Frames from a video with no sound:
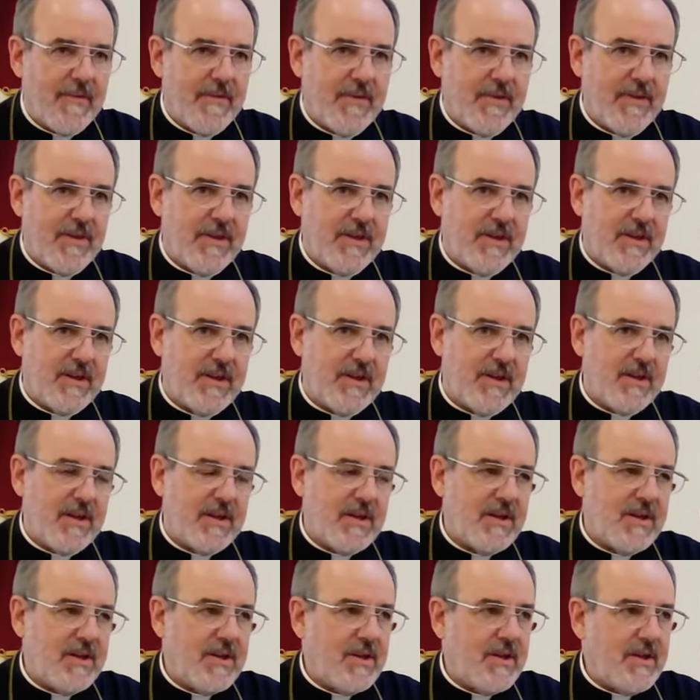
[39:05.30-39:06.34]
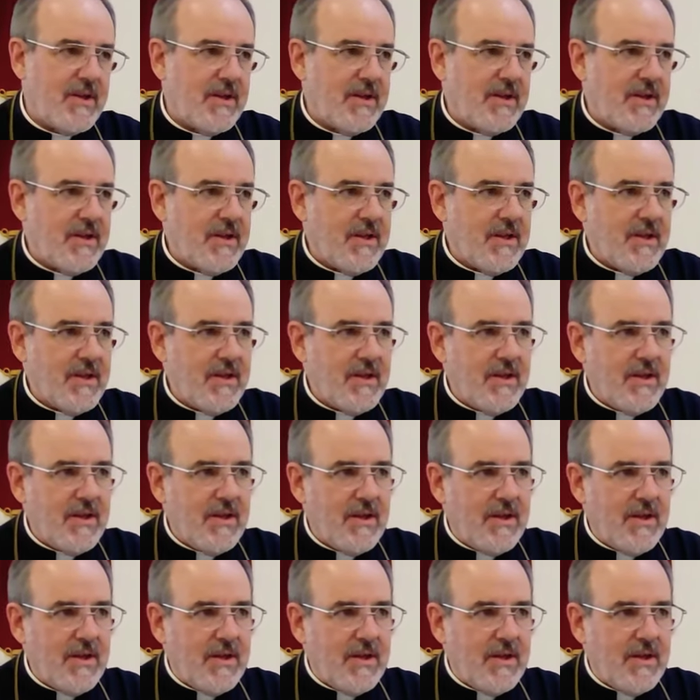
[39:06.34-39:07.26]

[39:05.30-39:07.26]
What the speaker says: (no one is talking)